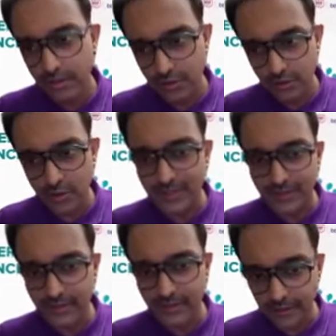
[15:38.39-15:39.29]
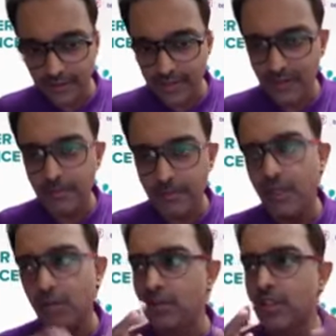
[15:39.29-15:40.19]
The choice is there, right?
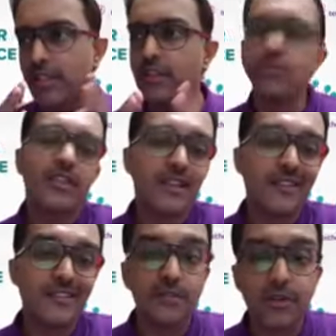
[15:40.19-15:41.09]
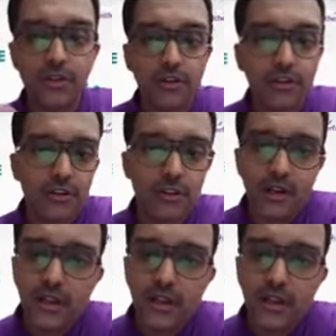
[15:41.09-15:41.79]
Depending on the use case, depending on your